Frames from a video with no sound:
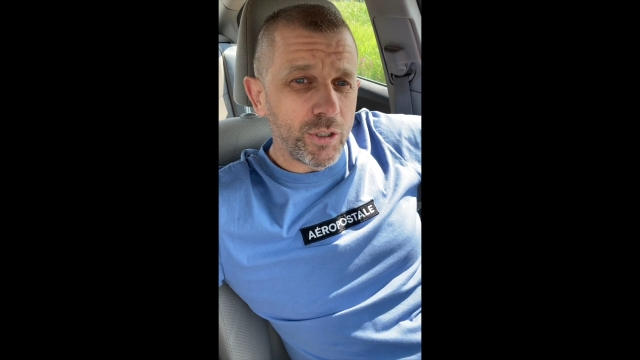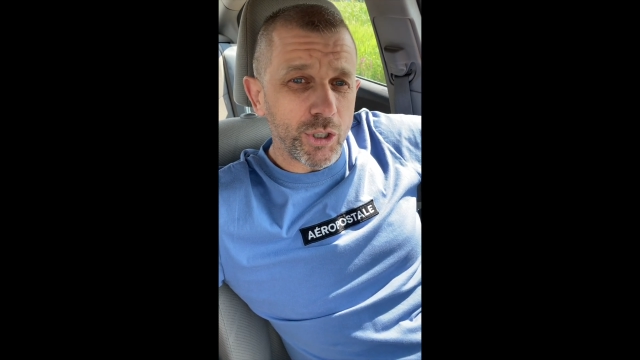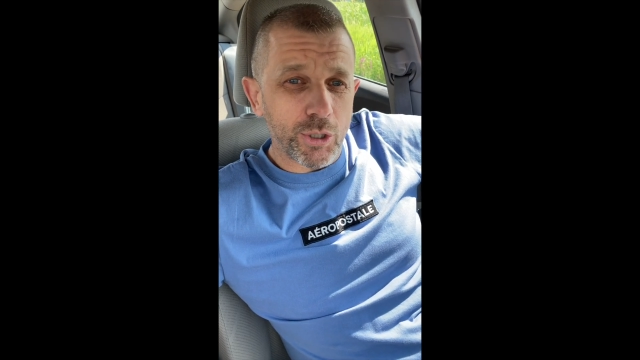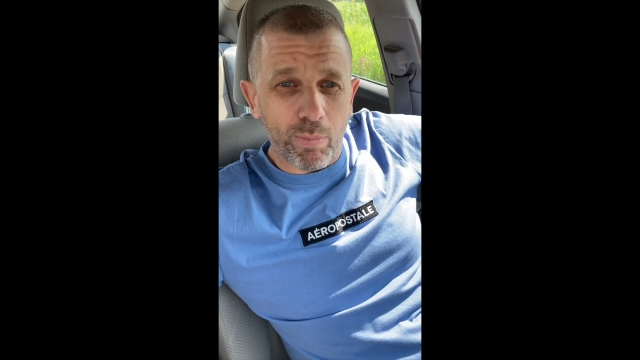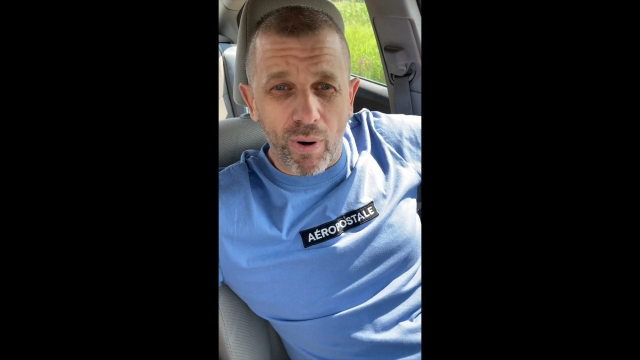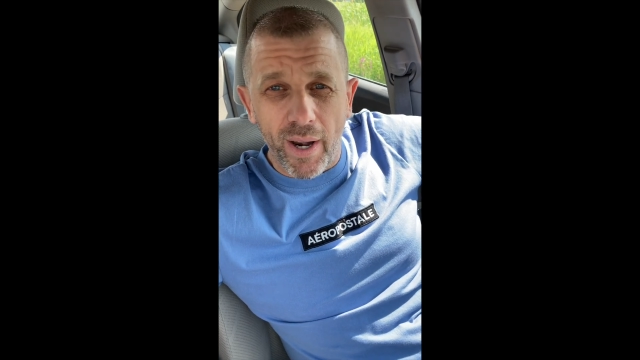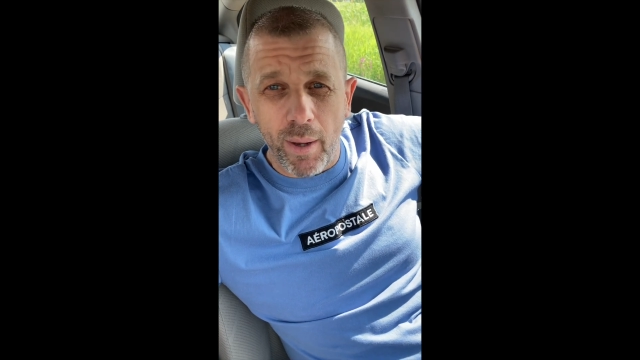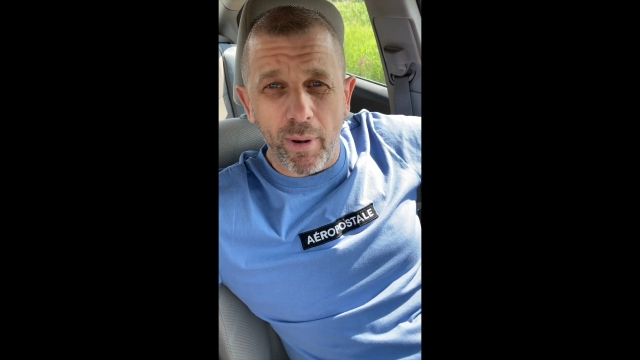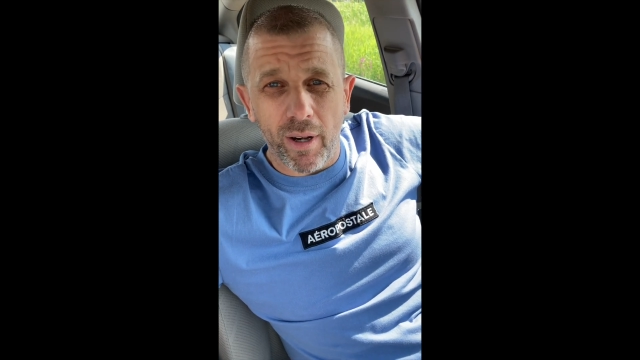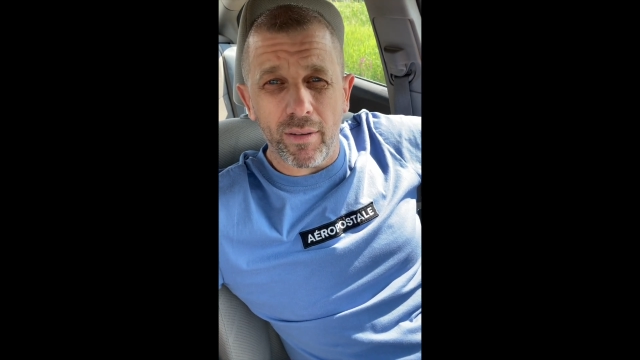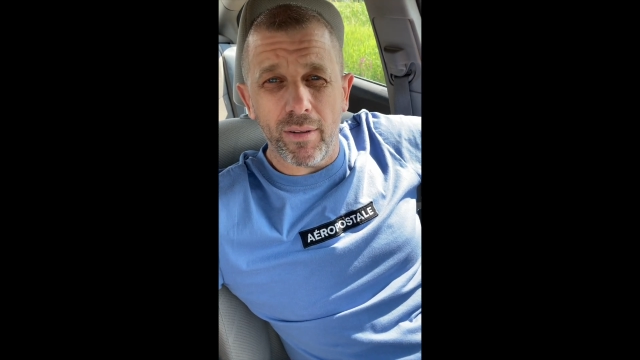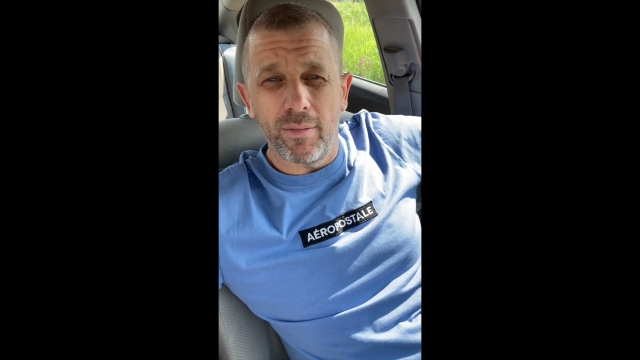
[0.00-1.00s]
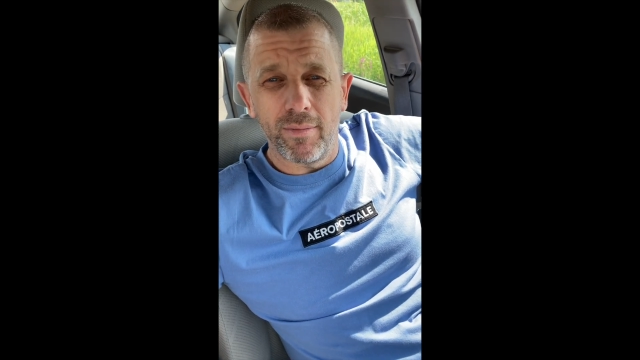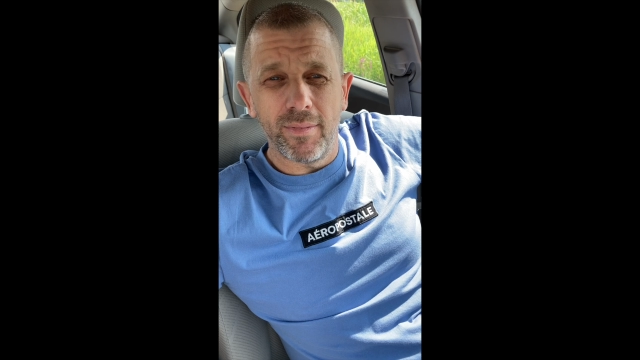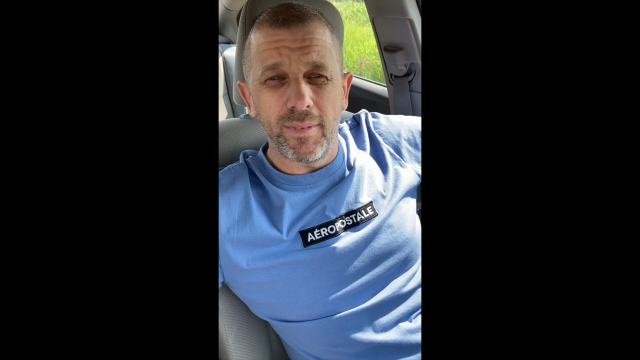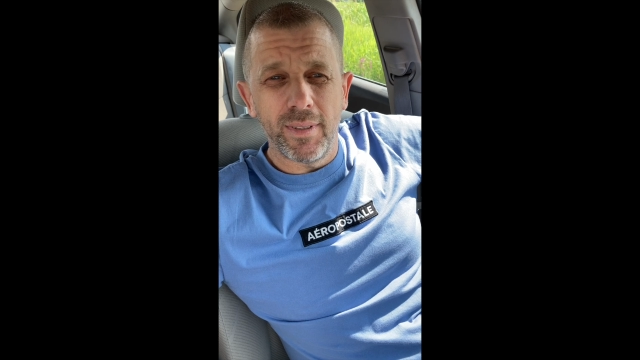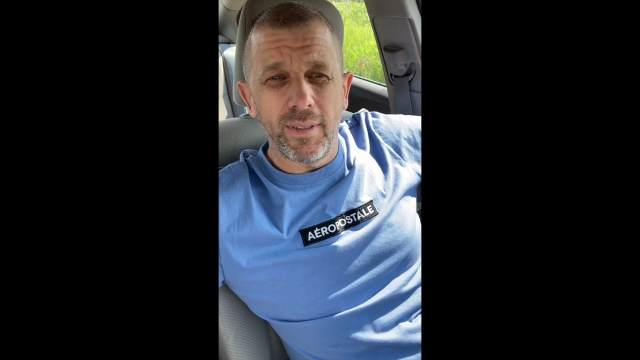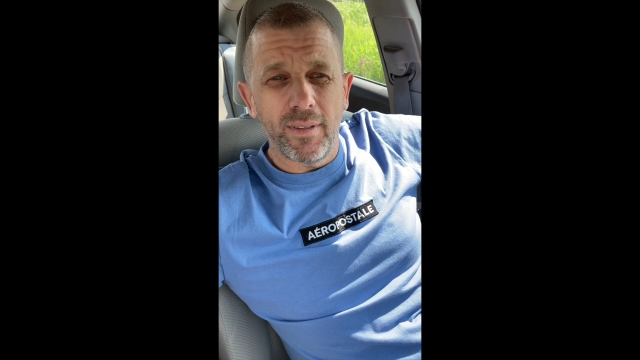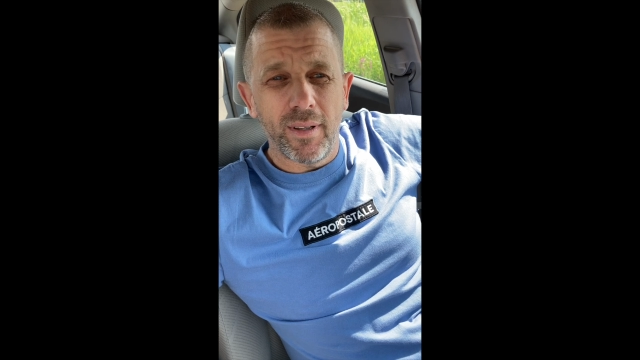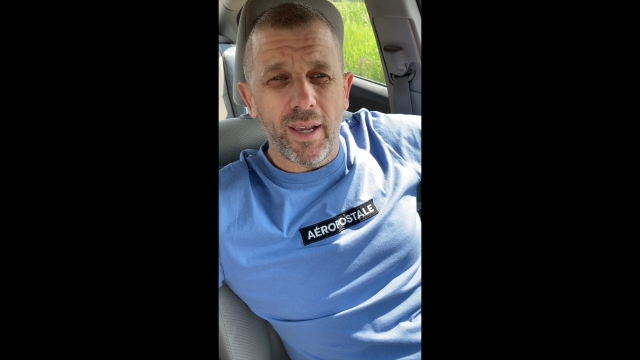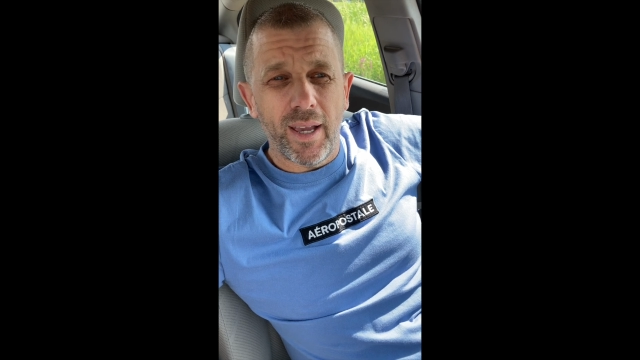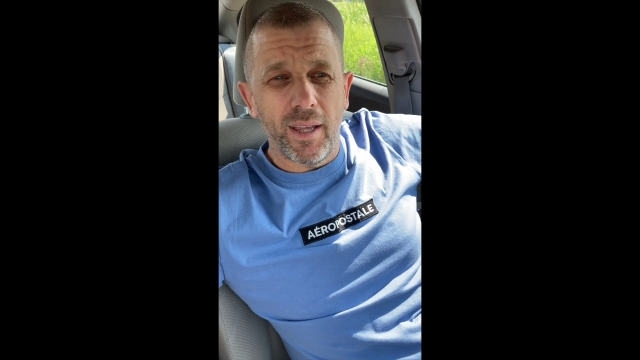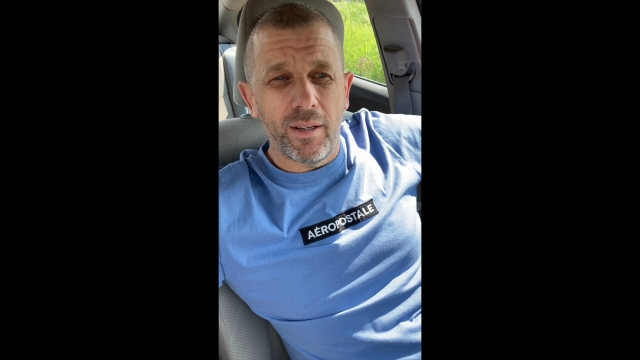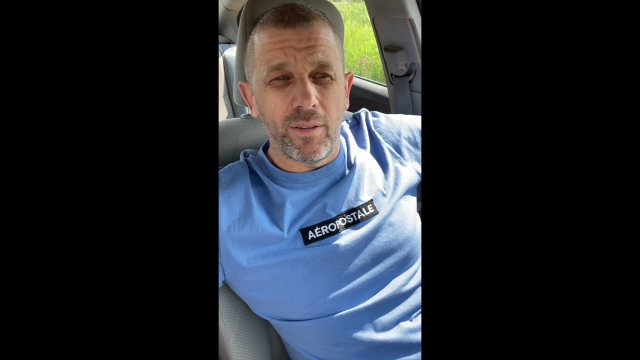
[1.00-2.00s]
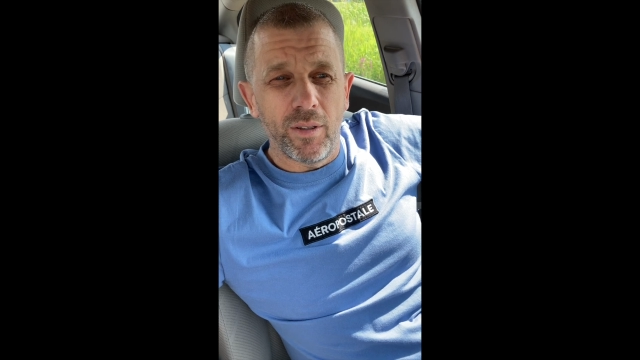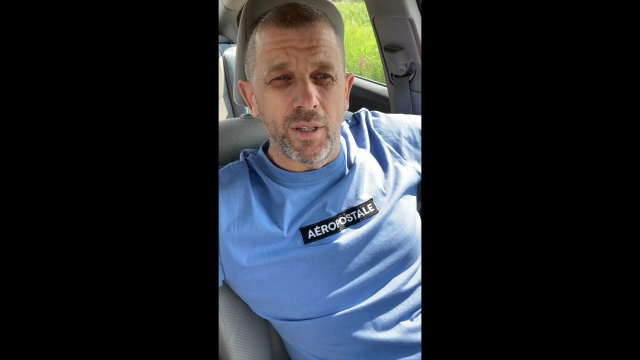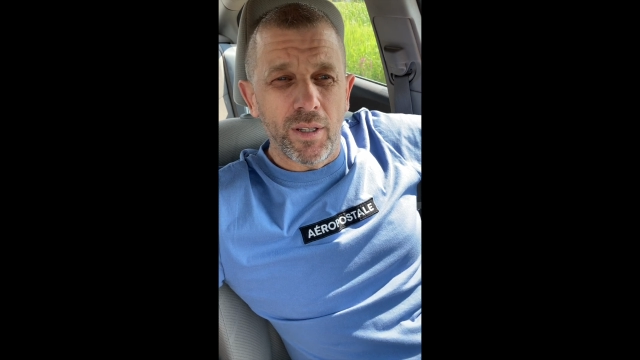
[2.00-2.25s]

Just pray about it and